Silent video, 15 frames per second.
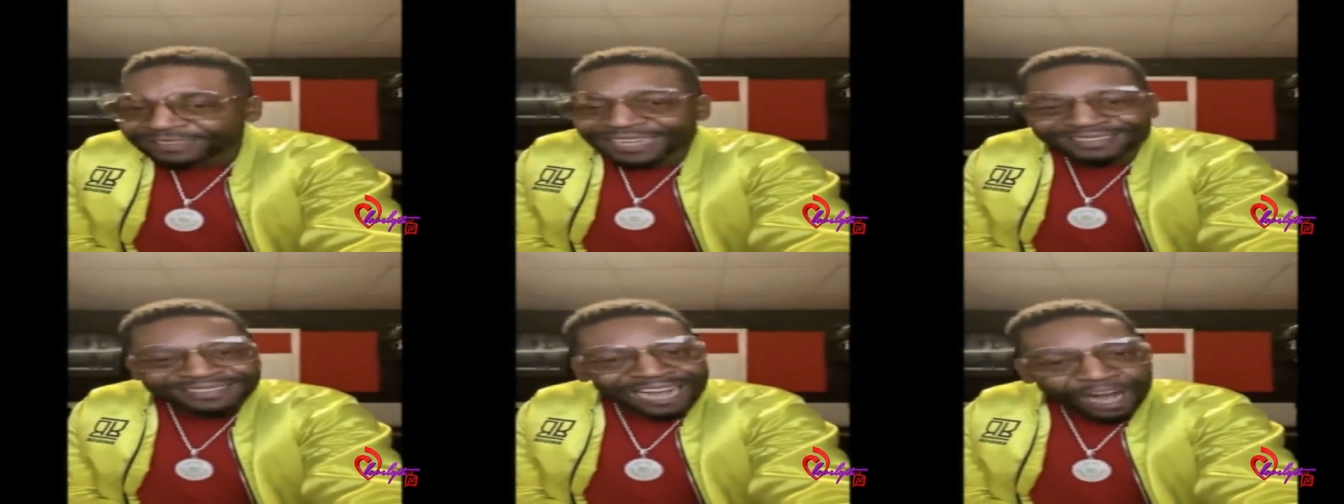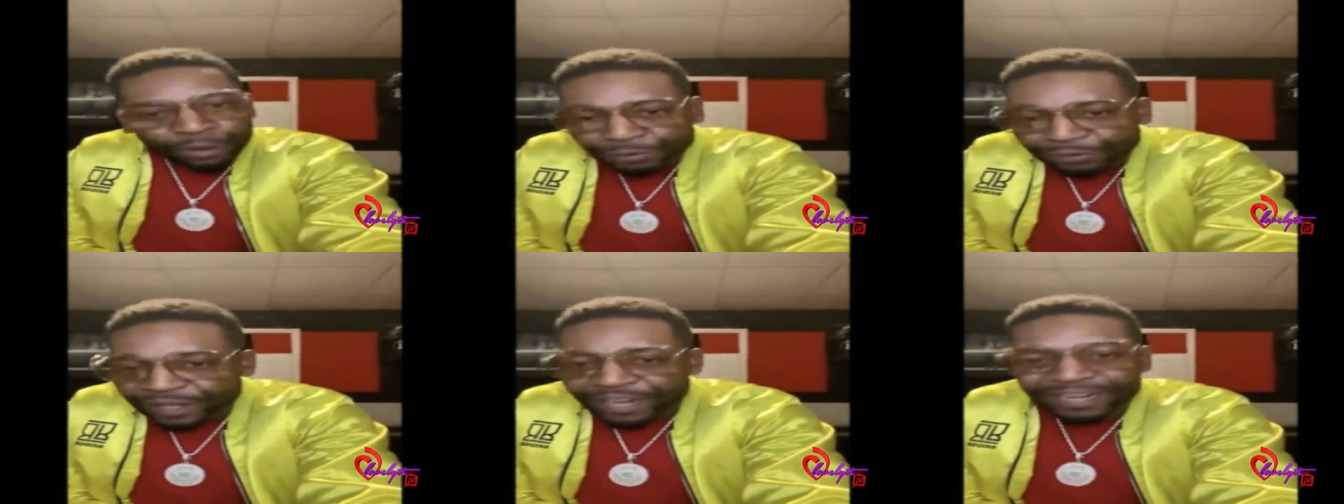that's
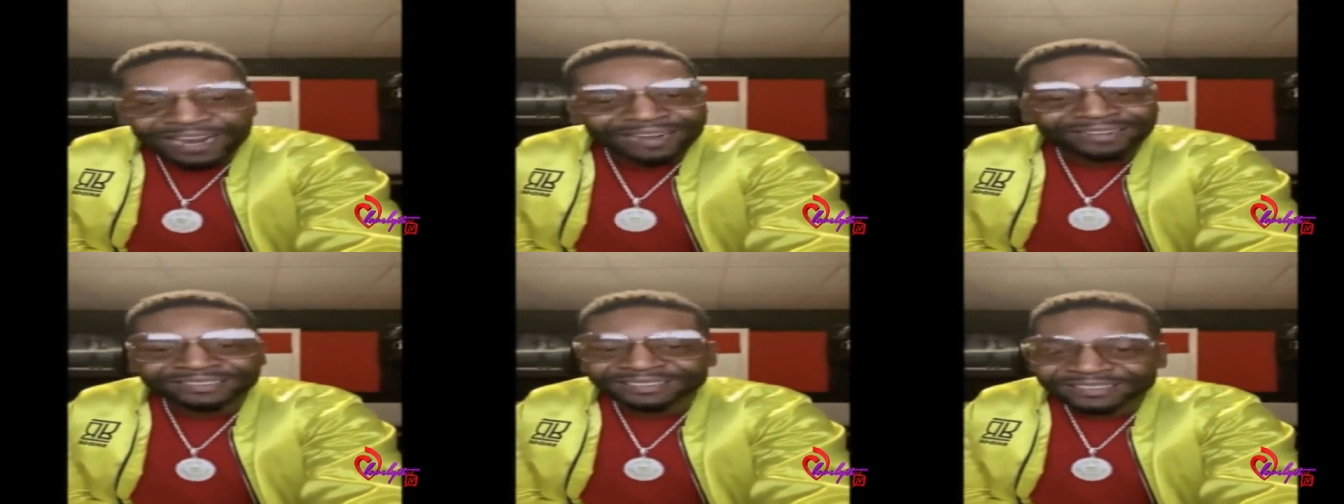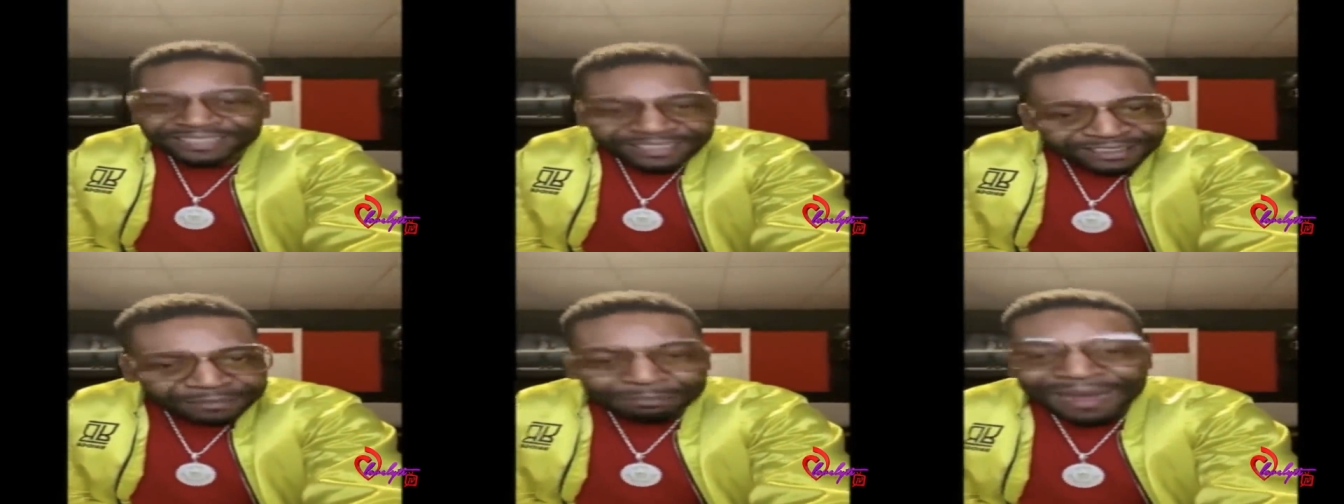out there that
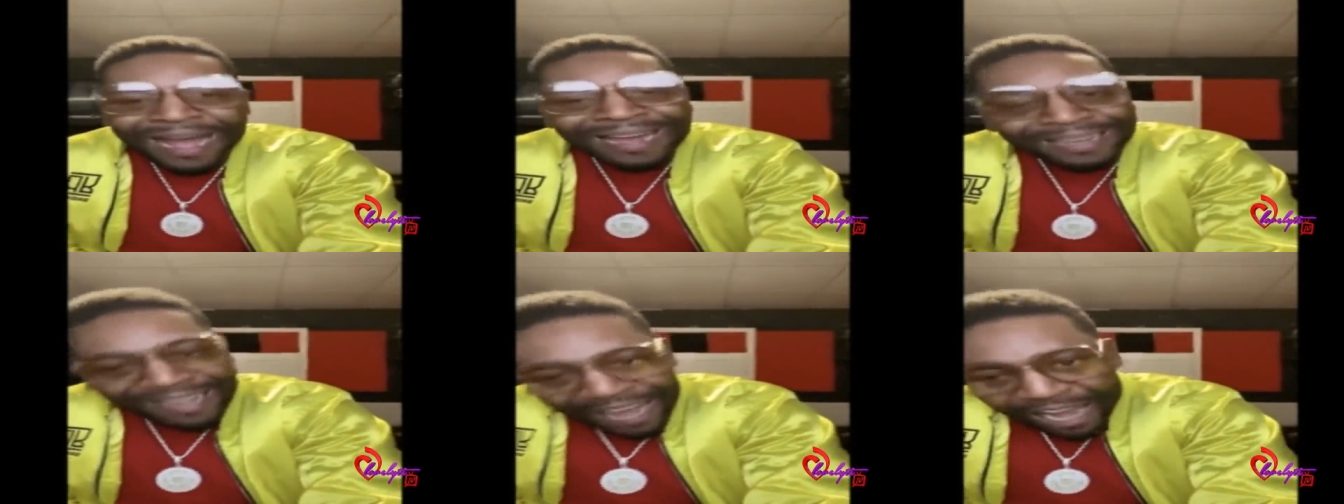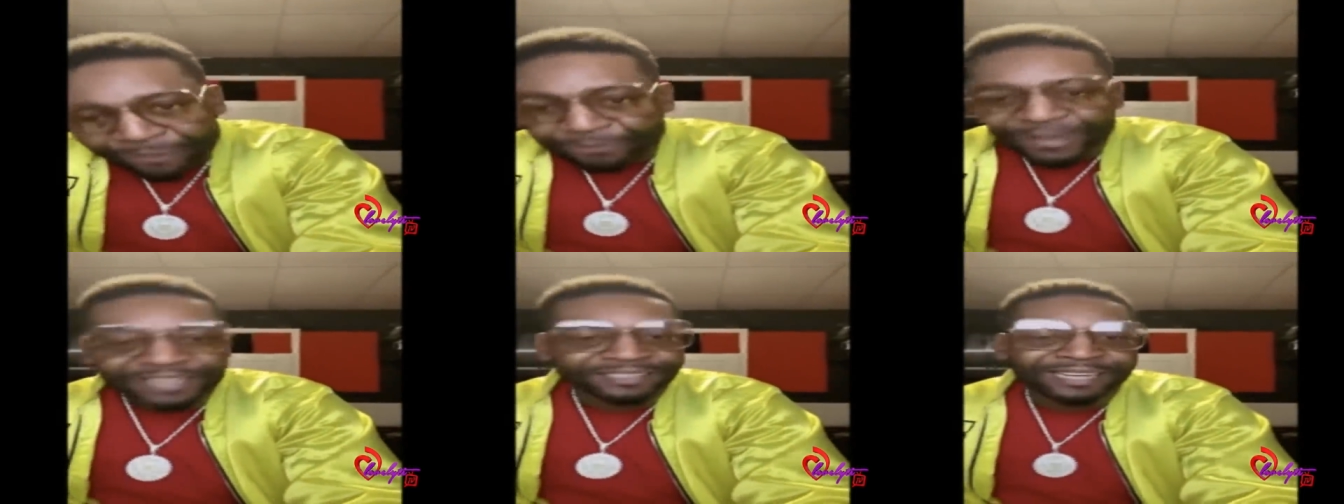sees my
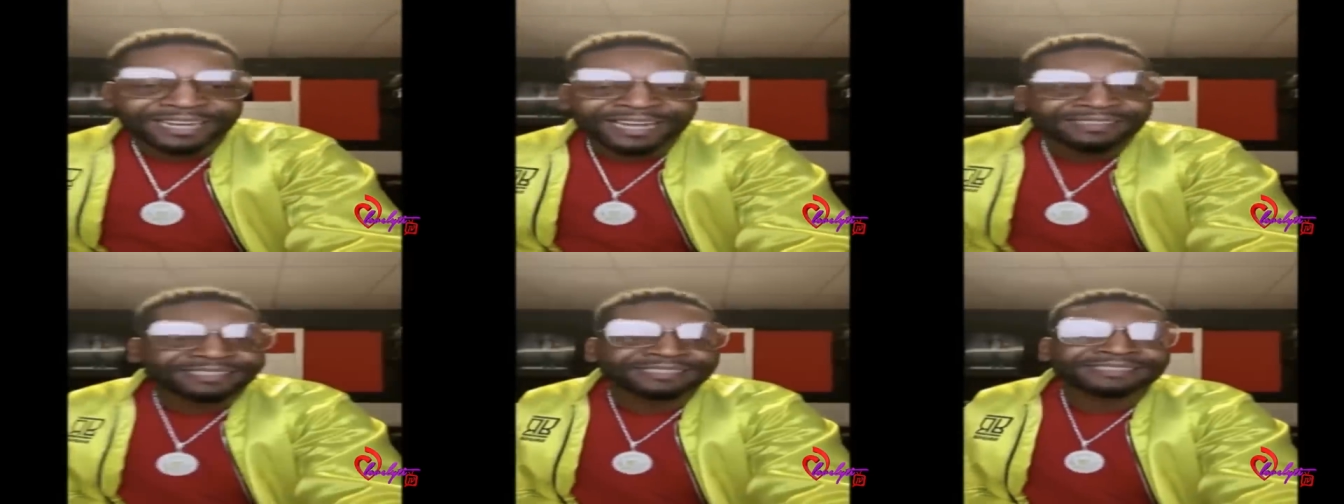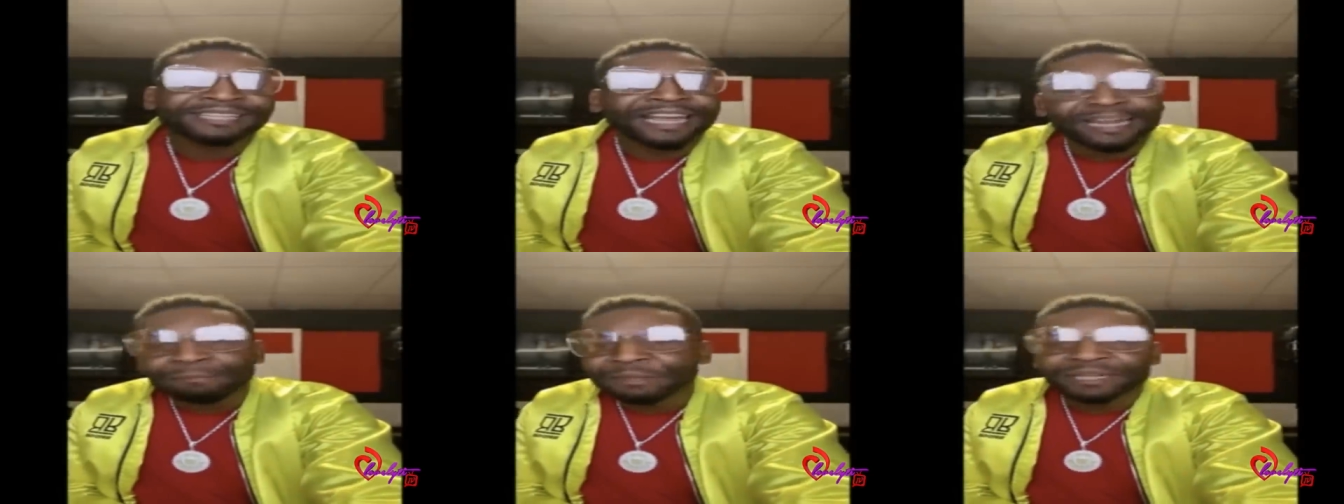life as an
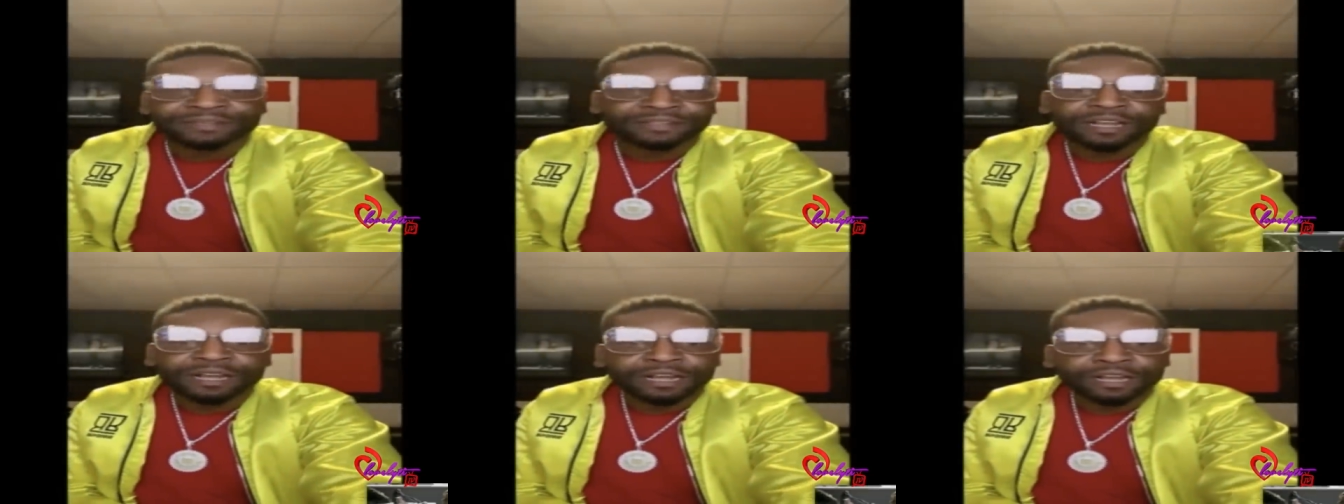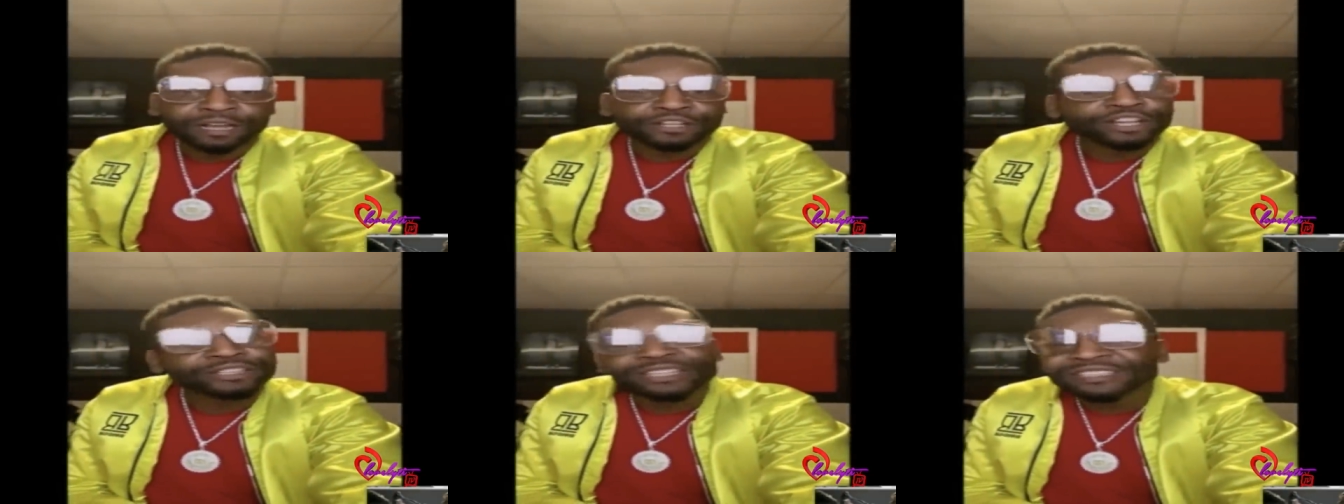entertainment,
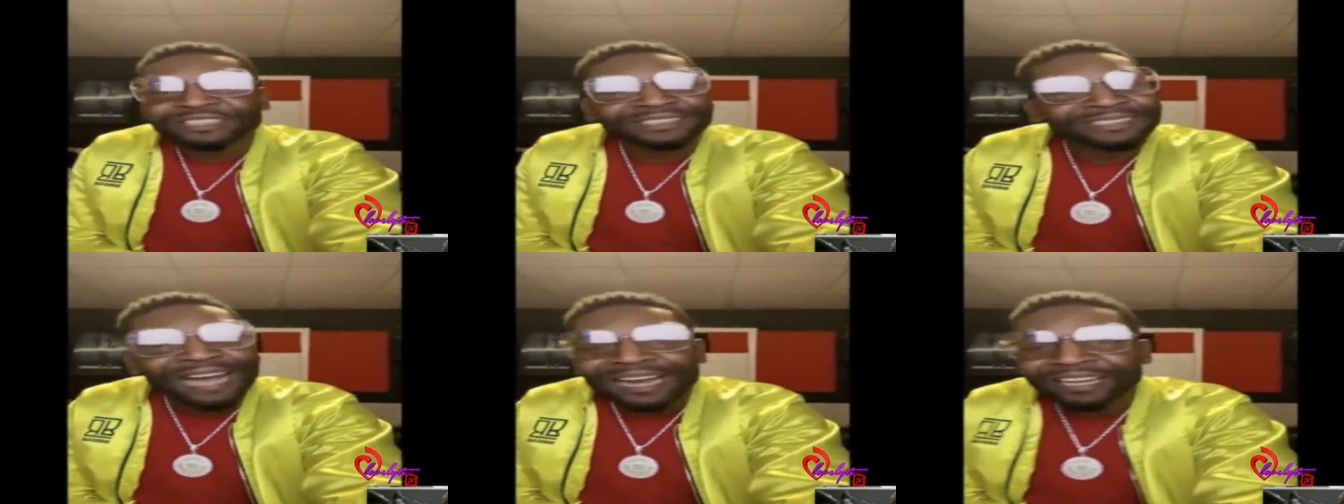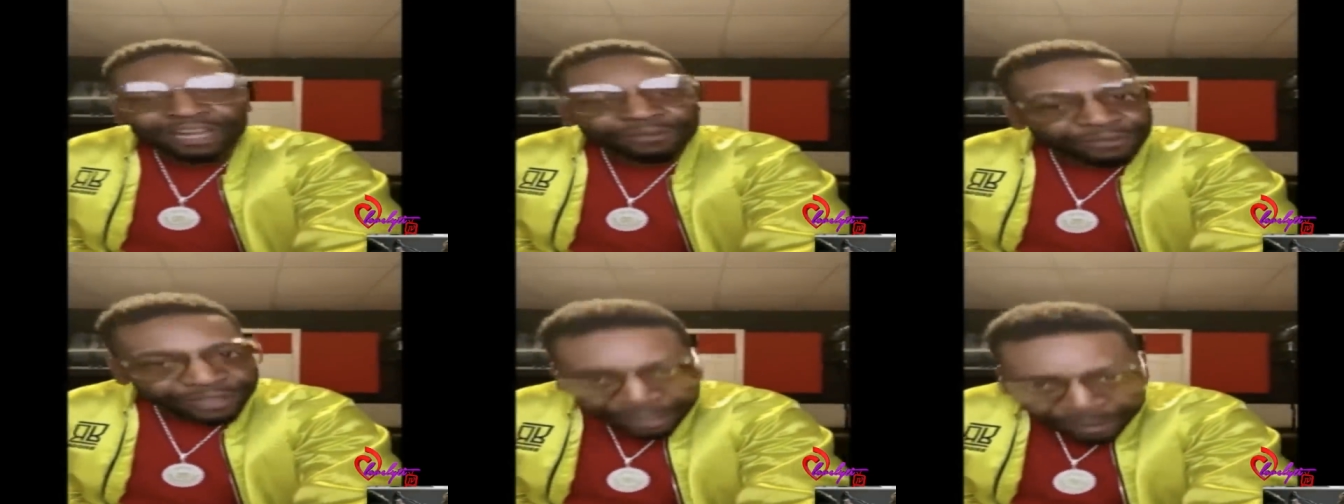this is not
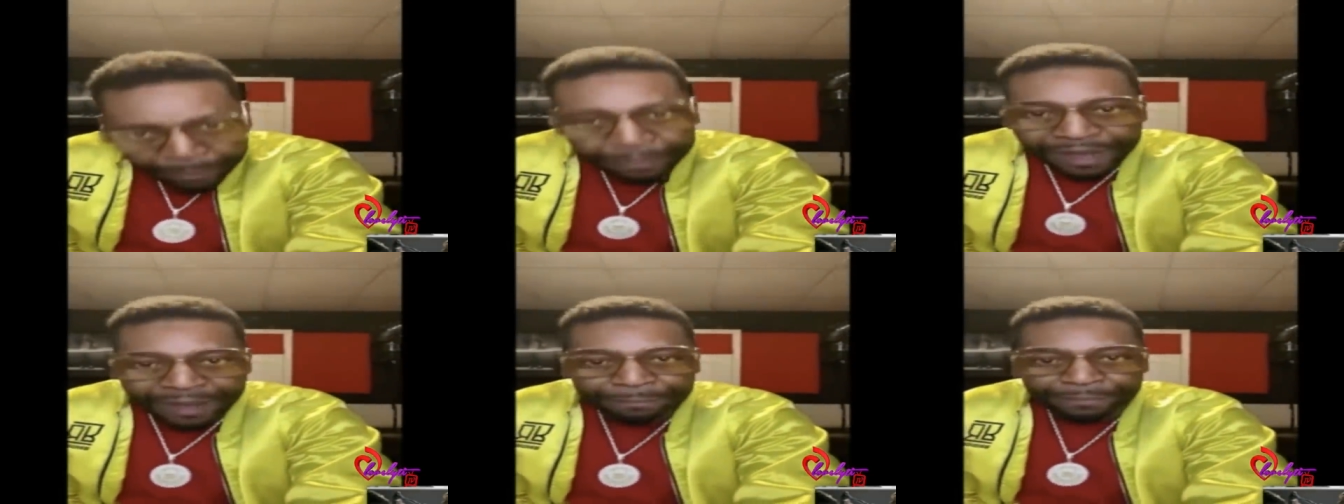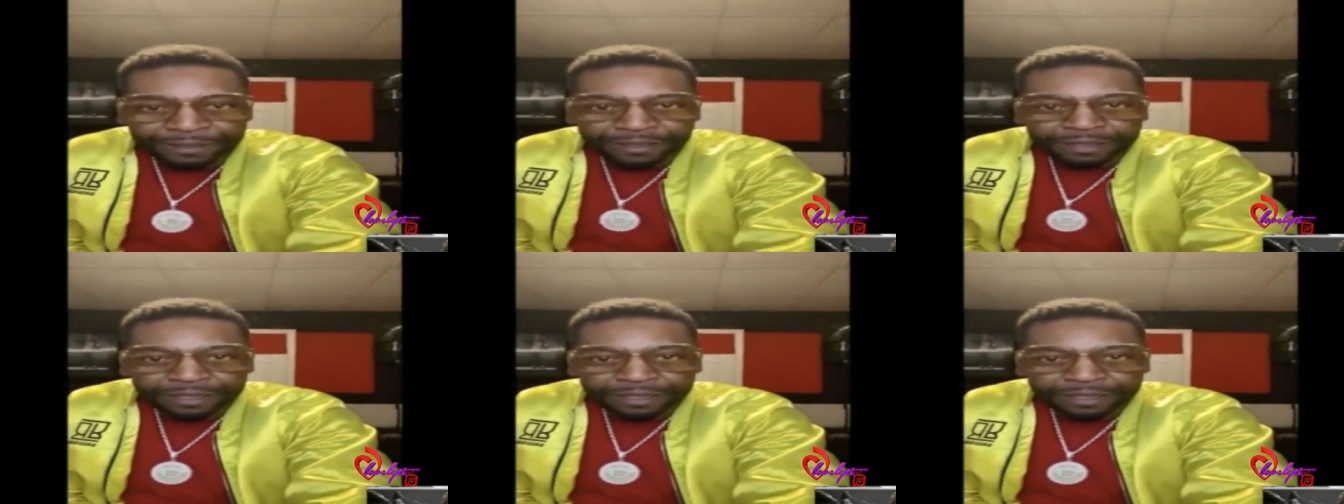Love and Hip Hop.